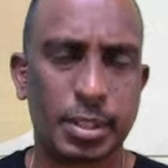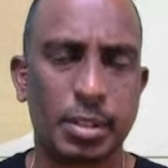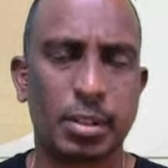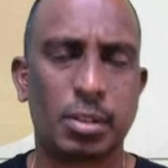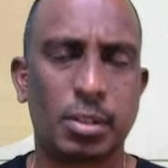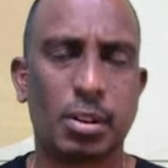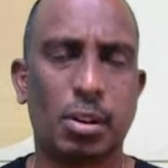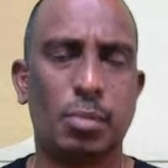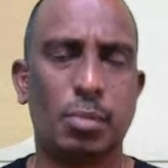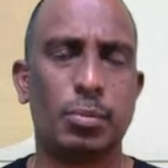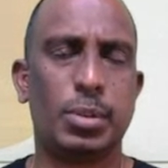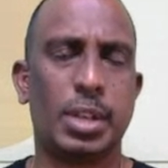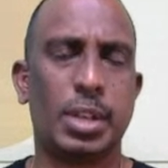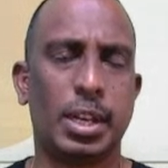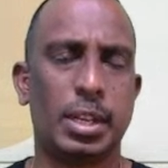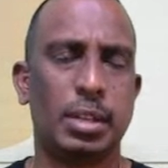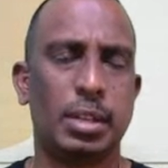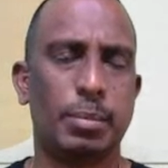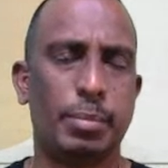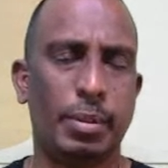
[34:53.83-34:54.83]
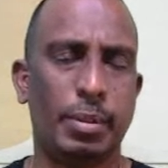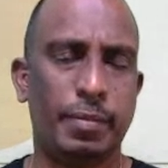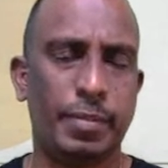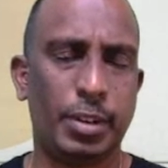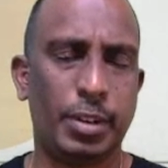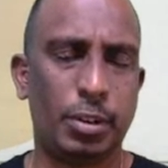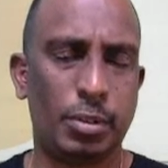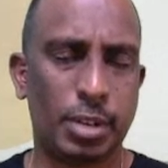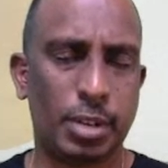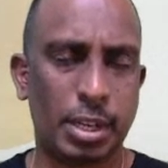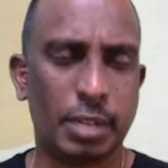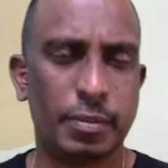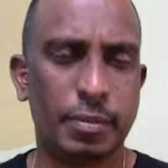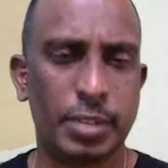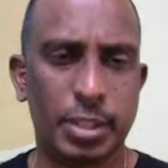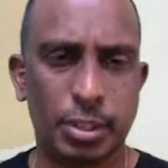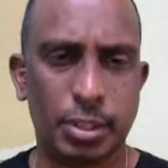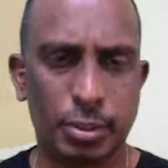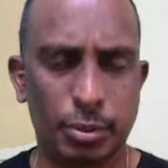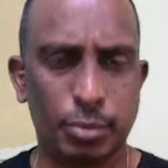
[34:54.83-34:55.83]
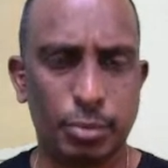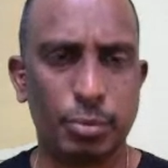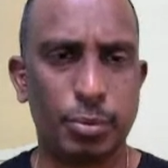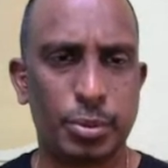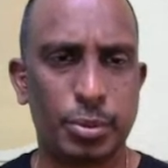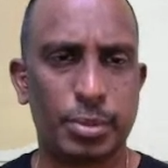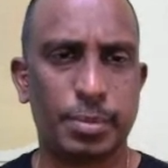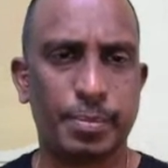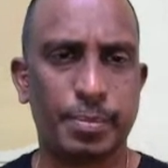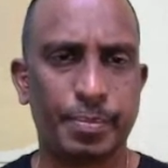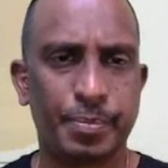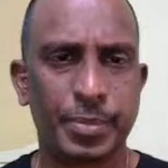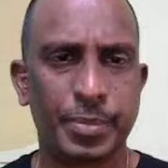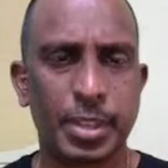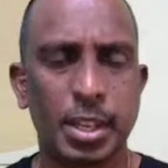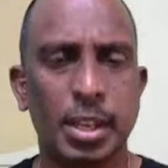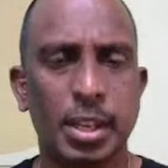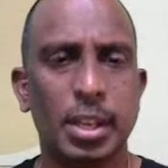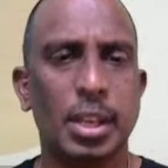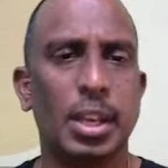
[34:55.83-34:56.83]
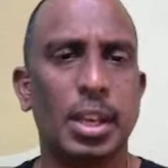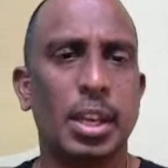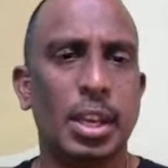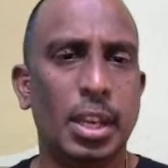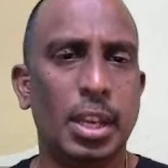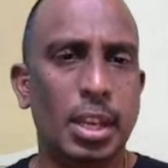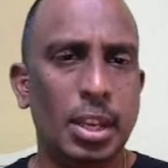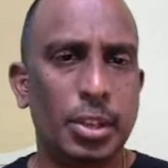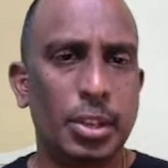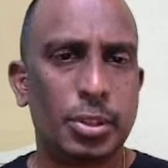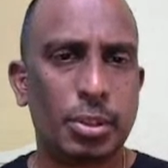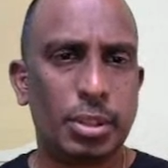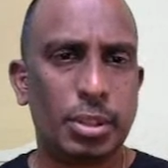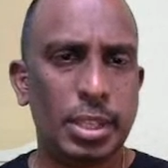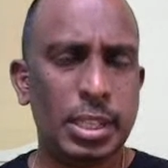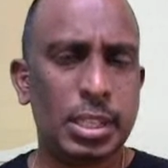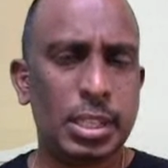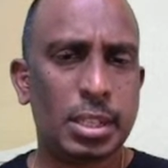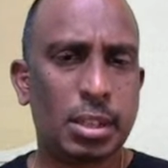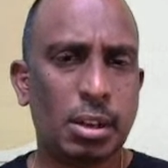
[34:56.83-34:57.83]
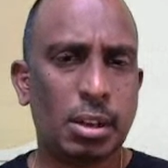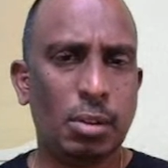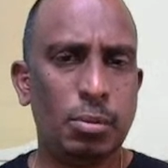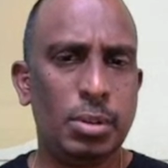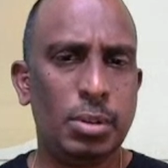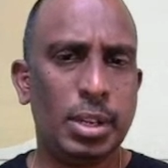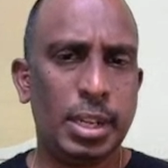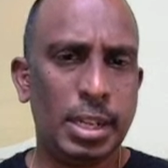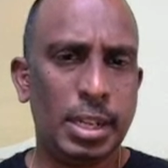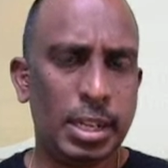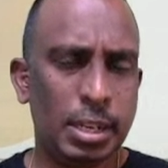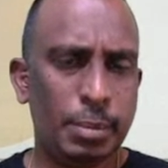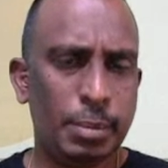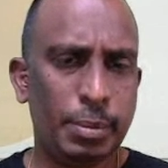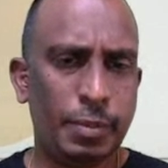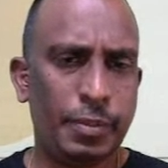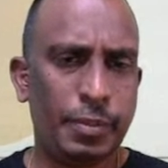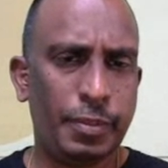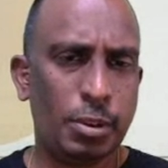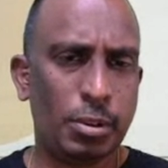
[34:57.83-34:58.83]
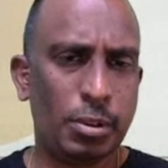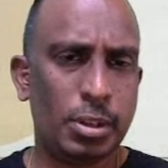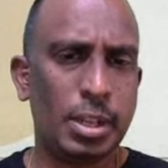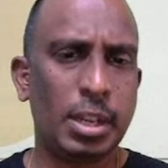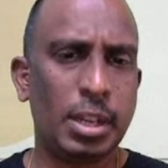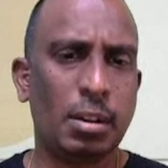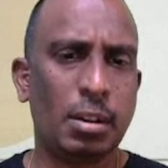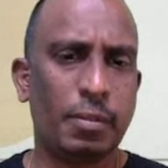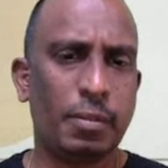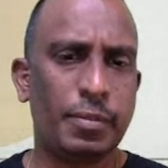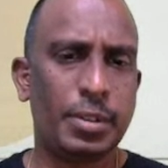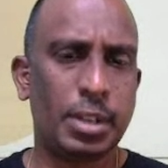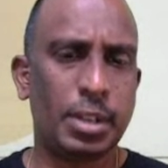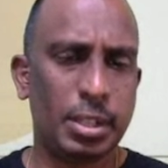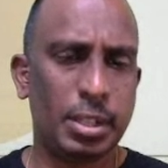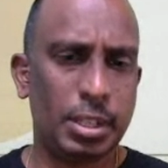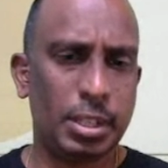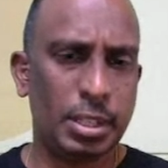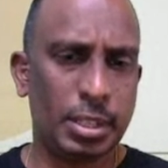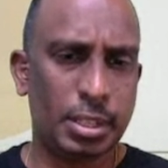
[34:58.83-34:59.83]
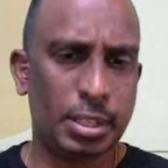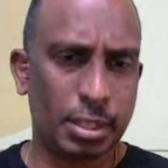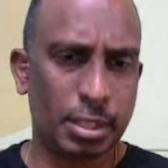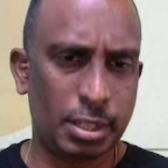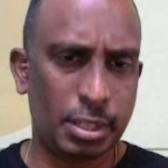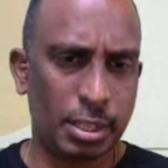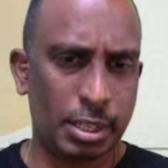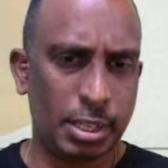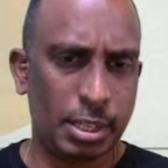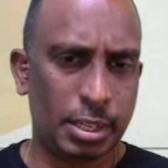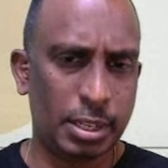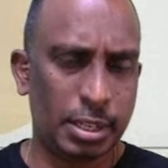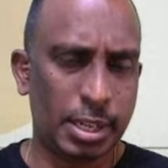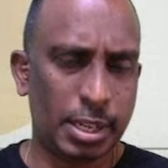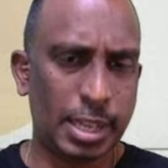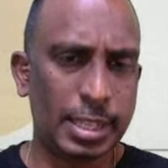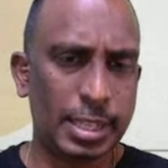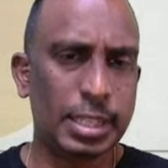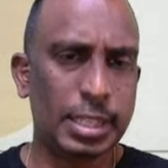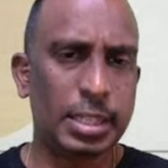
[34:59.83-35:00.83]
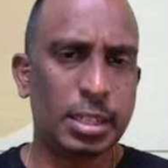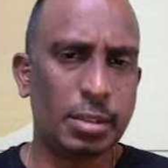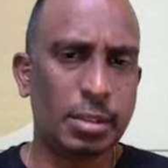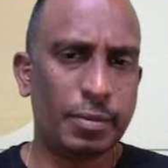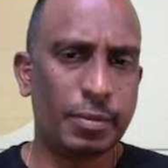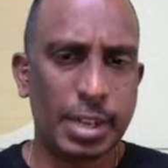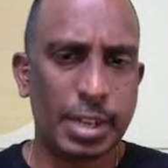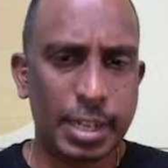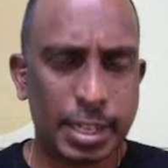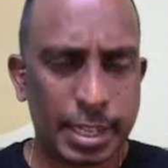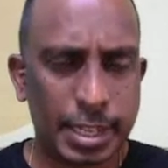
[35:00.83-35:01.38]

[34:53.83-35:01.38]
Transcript: cow dung, buffalo dung, which is used. So this cow dung and buffalo dung, after this in a digester, when it